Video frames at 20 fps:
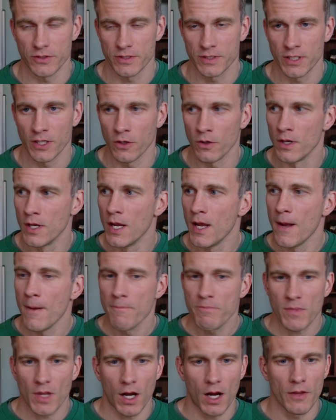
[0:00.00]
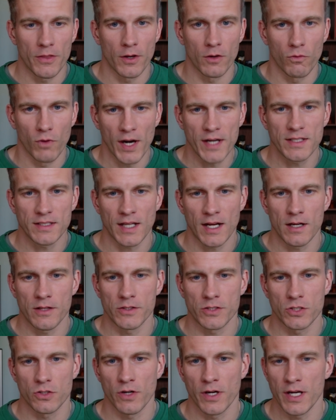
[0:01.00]
So on the right side of the
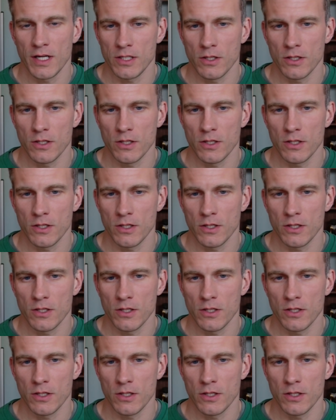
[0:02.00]
screen,